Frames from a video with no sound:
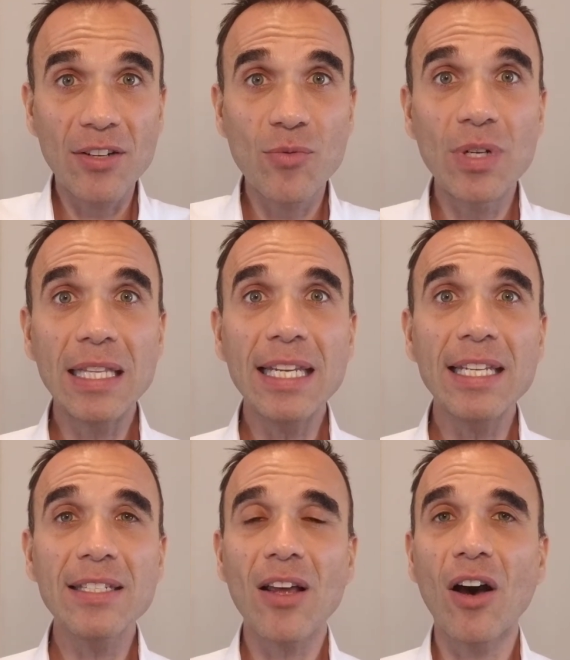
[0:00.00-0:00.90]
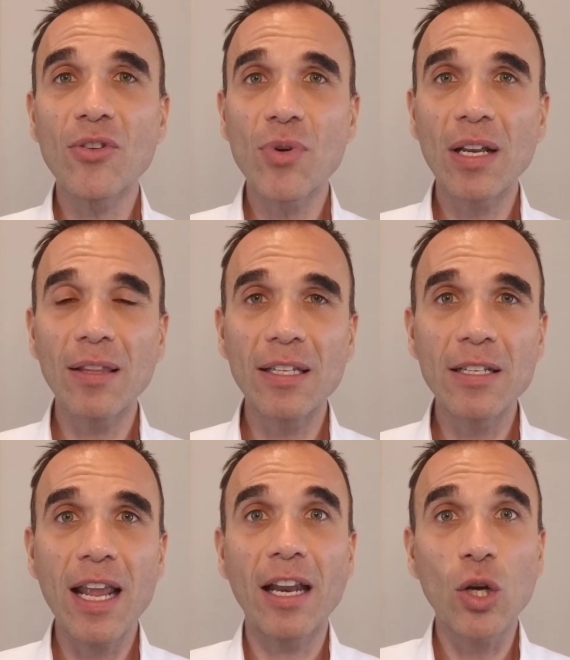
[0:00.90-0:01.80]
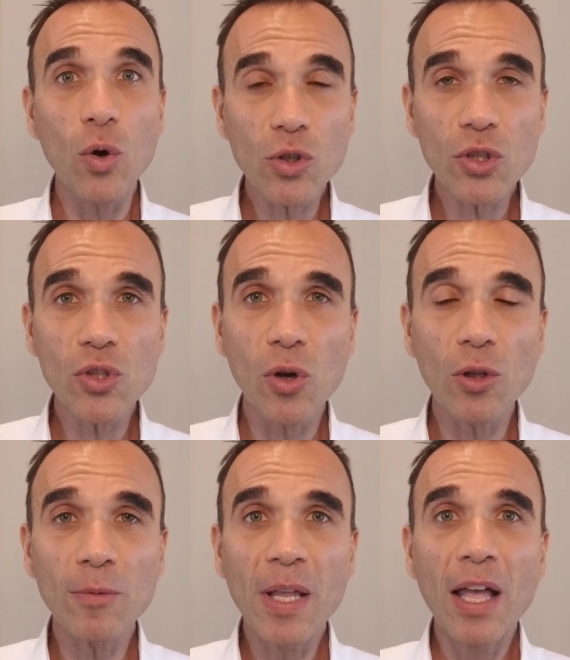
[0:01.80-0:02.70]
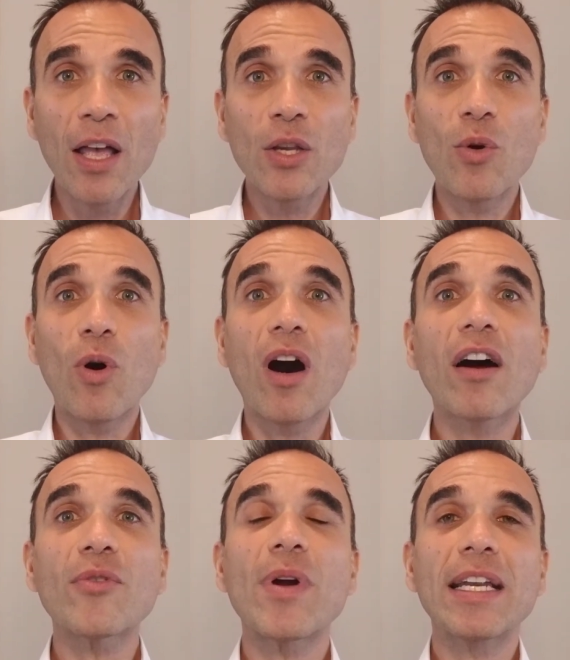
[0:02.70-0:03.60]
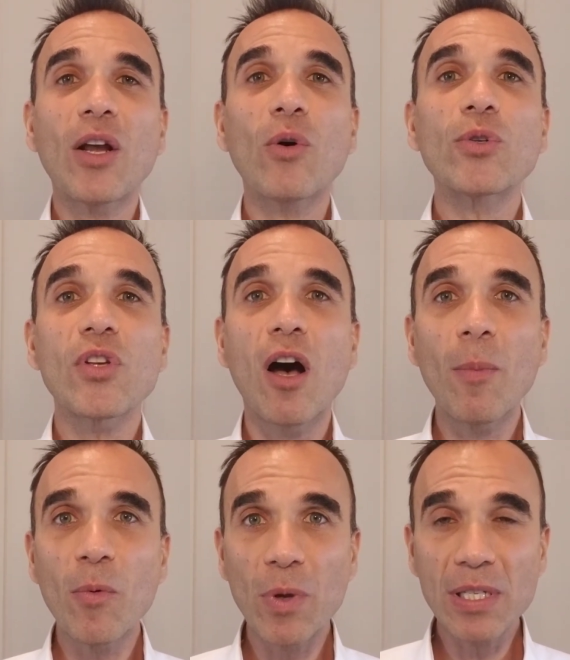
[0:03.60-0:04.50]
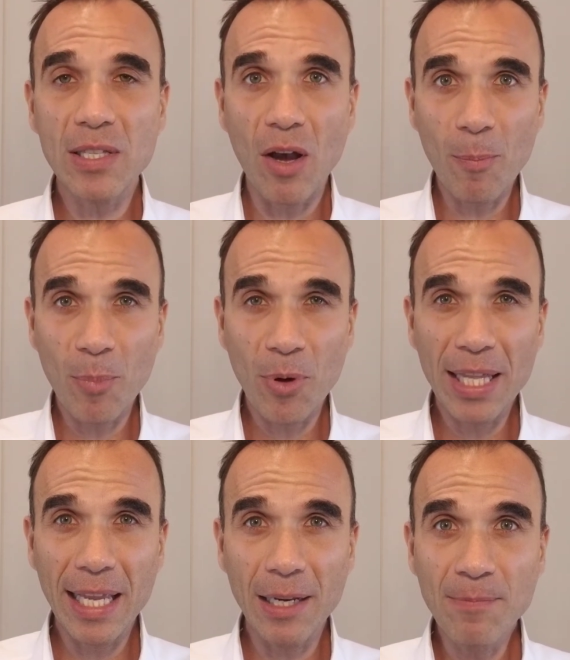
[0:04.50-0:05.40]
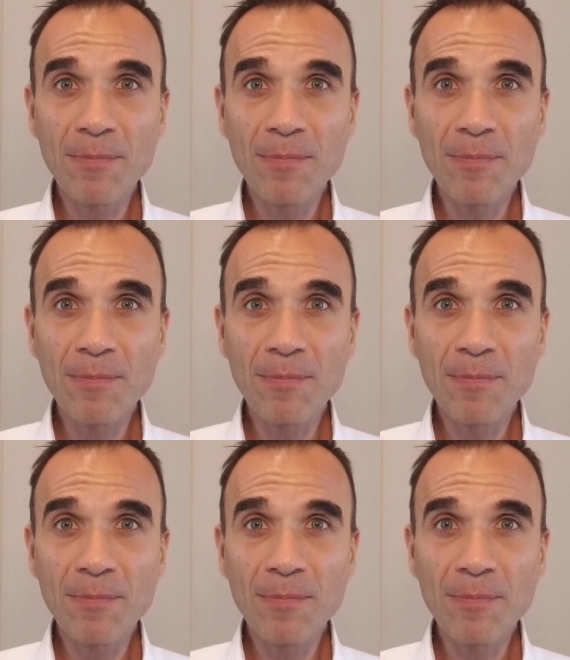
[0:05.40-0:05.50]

released, adrenaline and cortisol. Your heart rate goes up. We start breathing